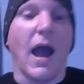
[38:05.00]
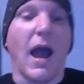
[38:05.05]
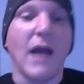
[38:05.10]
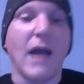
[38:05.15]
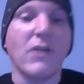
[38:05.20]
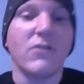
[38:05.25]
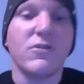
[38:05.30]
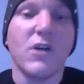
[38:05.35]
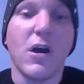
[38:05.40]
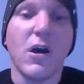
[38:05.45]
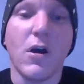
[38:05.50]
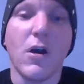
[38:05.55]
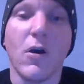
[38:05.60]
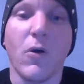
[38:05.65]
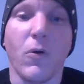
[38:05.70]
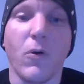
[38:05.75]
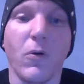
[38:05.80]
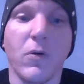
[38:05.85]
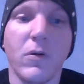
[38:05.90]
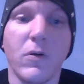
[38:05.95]
I don't
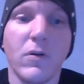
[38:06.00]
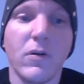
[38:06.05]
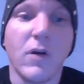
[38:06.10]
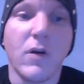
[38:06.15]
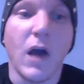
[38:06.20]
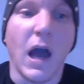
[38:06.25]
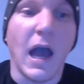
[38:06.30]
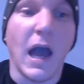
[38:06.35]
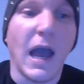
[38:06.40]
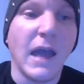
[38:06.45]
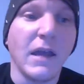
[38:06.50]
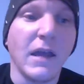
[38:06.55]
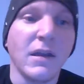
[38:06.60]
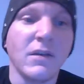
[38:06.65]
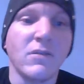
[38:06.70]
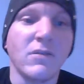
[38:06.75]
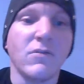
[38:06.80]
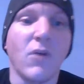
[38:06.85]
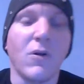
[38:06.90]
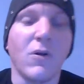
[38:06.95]
know.
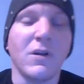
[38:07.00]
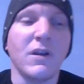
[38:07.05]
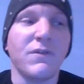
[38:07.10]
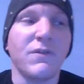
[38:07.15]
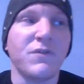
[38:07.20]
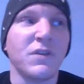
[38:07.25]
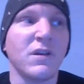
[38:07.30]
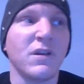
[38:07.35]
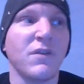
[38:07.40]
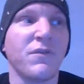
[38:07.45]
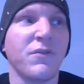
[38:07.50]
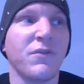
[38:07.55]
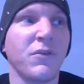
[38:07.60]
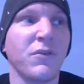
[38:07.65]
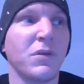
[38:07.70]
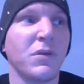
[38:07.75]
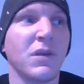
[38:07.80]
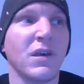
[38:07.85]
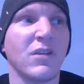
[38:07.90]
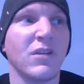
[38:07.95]
I only have seen a
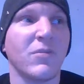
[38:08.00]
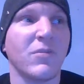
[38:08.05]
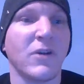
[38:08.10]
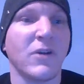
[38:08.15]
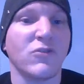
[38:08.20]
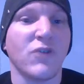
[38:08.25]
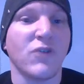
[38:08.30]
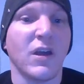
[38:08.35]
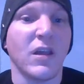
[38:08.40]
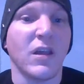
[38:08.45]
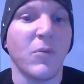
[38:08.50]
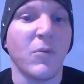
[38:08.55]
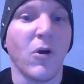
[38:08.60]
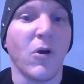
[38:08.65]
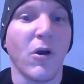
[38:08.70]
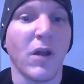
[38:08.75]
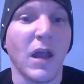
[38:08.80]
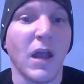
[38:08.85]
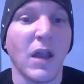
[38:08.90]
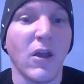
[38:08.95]
few things about Trey
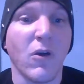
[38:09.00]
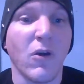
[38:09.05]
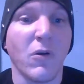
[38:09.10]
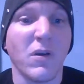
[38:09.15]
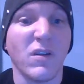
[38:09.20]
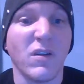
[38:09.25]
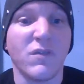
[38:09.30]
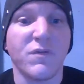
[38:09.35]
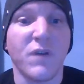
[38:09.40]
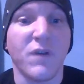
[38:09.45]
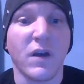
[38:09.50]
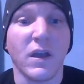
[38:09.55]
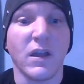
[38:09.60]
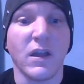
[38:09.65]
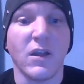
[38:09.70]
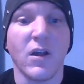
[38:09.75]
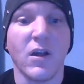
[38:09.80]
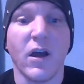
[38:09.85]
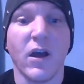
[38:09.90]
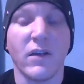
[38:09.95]
Lamar, and I know he's
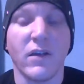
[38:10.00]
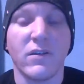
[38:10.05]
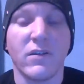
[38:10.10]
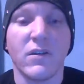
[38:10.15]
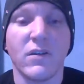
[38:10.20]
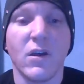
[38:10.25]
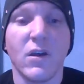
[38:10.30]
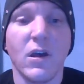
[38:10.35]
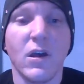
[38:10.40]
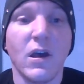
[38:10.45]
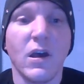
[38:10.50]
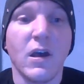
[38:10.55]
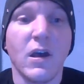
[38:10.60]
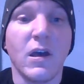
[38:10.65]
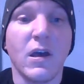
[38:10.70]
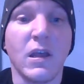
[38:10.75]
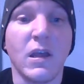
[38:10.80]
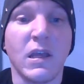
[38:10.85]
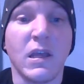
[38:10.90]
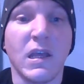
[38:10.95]
fucking nuts.
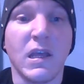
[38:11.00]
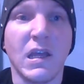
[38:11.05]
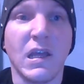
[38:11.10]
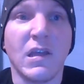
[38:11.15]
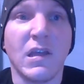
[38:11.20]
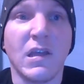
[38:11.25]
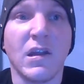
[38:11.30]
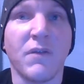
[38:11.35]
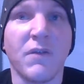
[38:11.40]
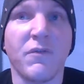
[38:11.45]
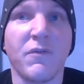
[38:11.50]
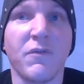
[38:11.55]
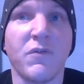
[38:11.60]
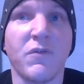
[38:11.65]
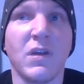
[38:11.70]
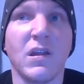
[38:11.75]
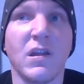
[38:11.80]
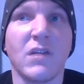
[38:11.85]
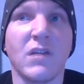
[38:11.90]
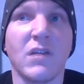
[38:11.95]
He did
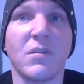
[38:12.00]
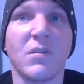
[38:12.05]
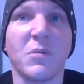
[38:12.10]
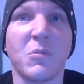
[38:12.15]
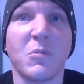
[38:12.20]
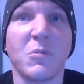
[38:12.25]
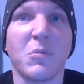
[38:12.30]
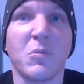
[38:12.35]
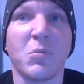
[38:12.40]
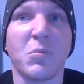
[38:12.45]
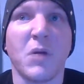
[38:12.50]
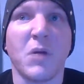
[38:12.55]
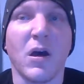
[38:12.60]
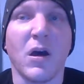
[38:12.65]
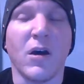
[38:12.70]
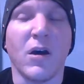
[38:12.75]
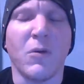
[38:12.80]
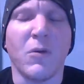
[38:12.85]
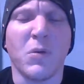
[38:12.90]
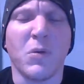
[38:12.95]
something with
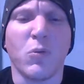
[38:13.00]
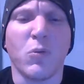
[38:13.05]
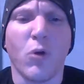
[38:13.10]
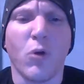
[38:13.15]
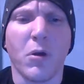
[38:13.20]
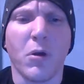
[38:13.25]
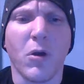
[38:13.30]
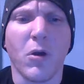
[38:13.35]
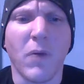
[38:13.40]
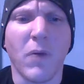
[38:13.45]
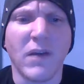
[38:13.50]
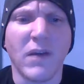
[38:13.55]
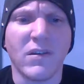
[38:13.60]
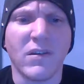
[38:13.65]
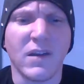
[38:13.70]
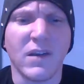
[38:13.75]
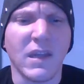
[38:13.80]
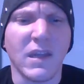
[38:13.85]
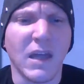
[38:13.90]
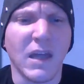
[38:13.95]
Warrior
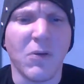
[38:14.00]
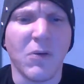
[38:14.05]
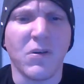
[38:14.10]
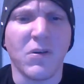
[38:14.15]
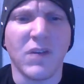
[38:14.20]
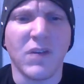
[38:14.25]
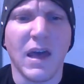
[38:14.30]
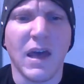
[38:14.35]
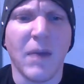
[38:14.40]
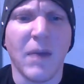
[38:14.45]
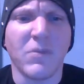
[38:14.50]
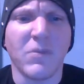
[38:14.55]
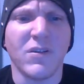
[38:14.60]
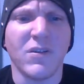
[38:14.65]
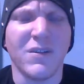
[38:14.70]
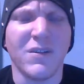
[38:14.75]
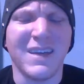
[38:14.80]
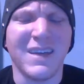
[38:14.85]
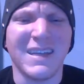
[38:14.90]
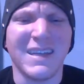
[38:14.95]
Wrestling that was
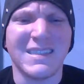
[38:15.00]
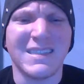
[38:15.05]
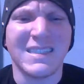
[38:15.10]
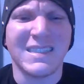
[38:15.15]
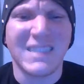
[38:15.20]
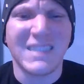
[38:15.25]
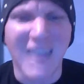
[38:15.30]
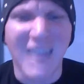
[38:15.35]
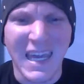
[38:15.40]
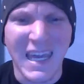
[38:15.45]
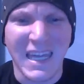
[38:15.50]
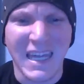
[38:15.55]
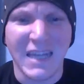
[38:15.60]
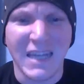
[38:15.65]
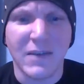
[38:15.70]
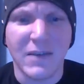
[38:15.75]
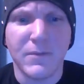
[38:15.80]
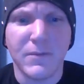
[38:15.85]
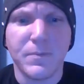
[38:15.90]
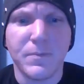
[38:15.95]
absolutely
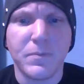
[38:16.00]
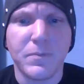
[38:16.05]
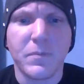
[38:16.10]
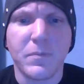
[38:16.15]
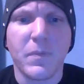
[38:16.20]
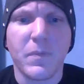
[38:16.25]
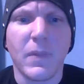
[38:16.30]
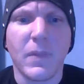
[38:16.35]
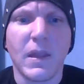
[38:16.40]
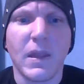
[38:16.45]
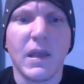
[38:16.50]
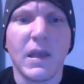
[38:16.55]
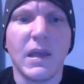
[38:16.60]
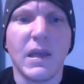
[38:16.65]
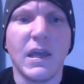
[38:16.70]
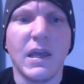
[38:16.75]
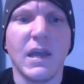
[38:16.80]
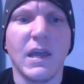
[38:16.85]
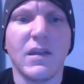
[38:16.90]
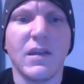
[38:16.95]
insane.
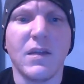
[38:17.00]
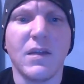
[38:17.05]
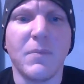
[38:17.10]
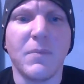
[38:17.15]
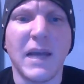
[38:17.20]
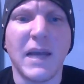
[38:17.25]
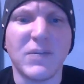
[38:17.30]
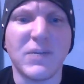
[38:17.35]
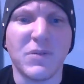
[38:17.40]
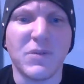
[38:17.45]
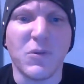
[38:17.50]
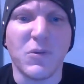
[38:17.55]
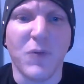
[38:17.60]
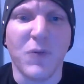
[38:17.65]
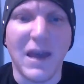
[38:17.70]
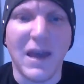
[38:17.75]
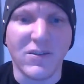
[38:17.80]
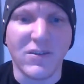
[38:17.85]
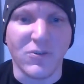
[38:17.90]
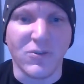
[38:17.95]
He did a match with the
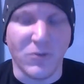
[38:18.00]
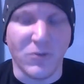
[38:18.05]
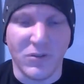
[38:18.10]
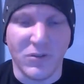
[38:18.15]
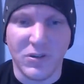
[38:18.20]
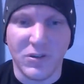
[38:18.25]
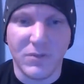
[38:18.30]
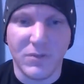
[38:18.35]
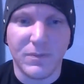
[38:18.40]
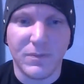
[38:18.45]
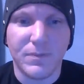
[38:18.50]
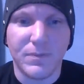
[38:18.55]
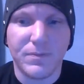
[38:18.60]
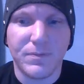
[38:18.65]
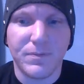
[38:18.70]
Rascals.